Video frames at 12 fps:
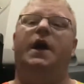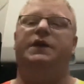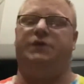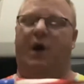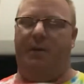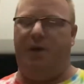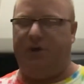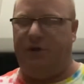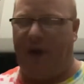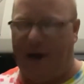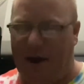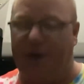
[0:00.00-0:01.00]
So what I'm going to do
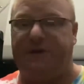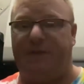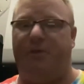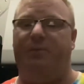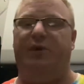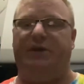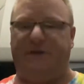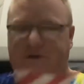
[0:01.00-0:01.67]
right now is I'm going to put this